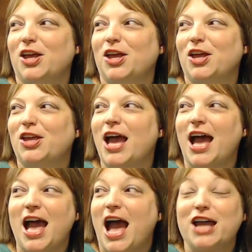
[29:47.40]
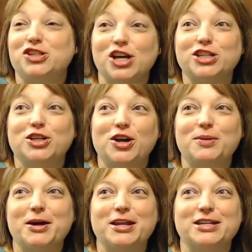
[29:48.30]
Yeah, I just heard
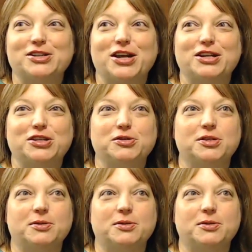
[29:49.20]
about it yesterday too, so I was like,